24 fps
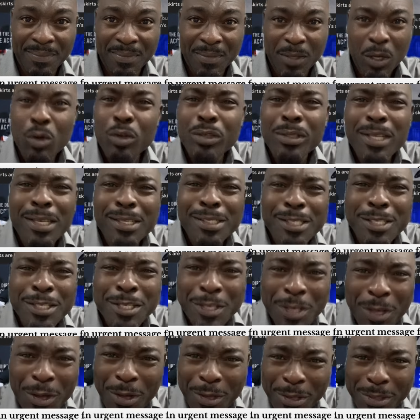Who
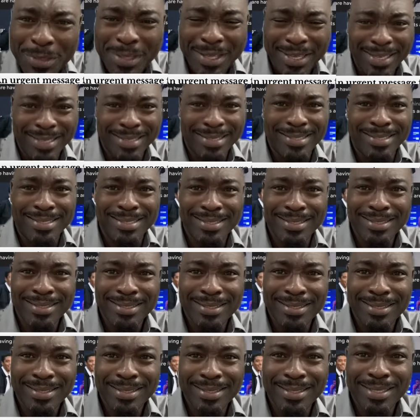doesn't know this?
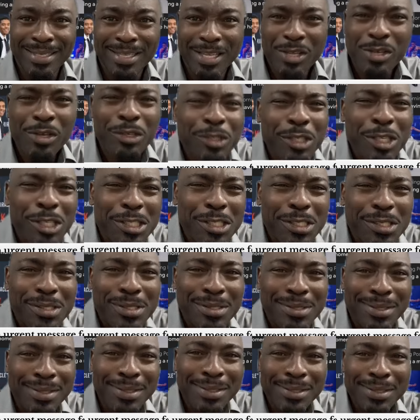You just
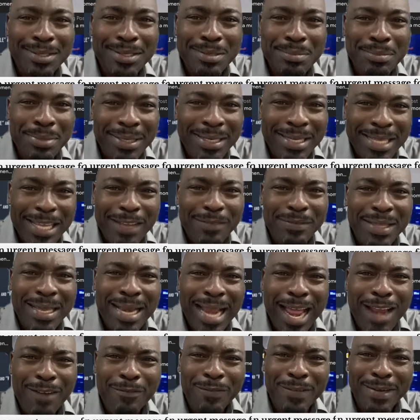believe that
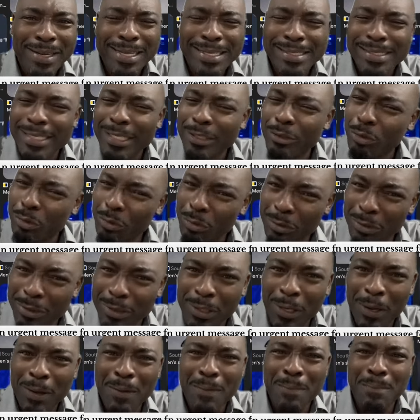Africans are too
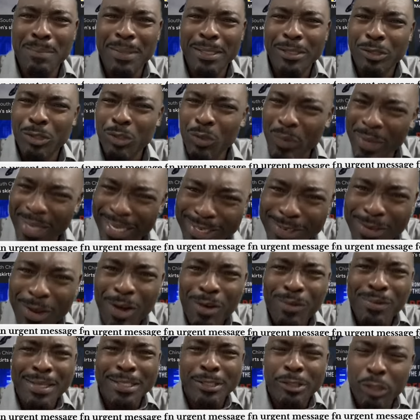dumb and too
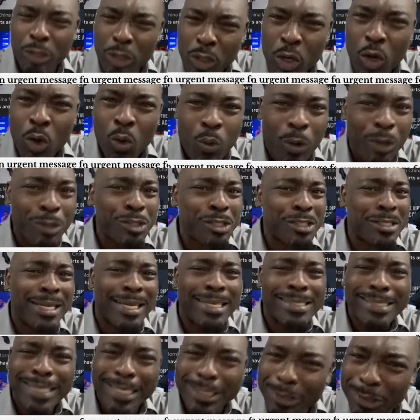ignorant to know what you
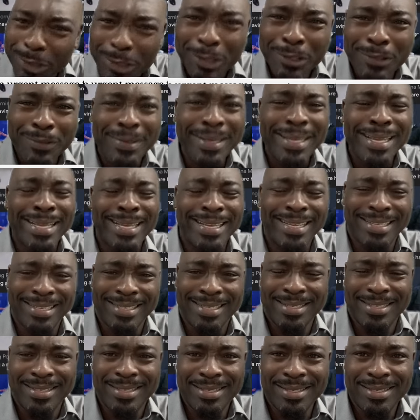guys are doing.
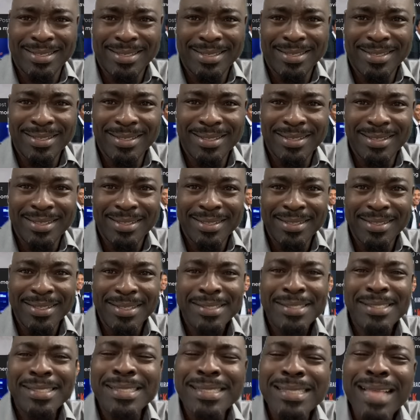
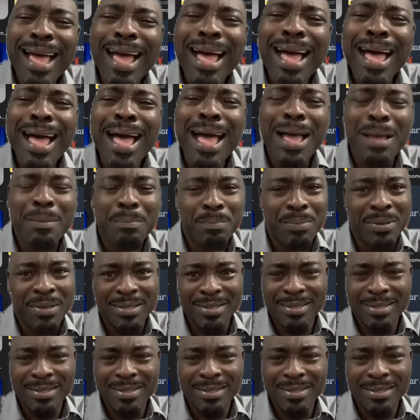Stop!